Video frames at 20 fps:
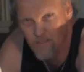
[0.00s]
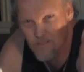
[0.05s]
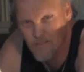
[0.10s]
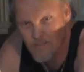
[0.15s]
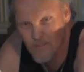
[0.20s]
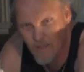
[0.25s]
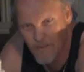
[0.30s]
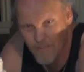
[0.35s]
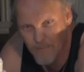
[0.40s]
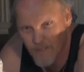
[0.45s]

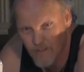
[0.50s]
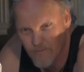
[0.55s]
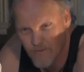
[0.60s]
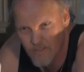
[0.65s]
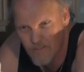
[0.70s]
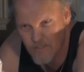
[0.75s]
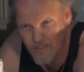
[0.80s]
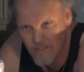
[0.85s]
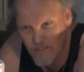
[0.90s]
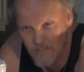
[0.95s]
this
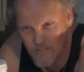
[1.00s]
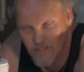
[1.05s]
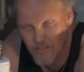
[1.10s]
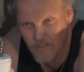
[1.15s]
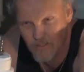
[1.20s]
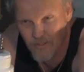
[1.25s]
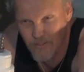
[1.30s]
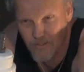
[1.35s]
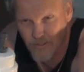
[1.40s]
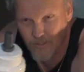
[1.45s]
PVC
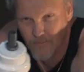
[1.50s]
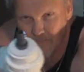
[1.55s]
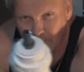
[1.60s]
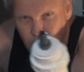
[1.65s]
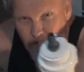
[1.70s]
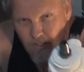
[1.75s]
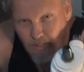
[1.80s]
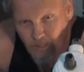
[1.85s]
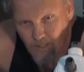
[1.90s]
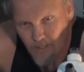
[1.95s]
cylinder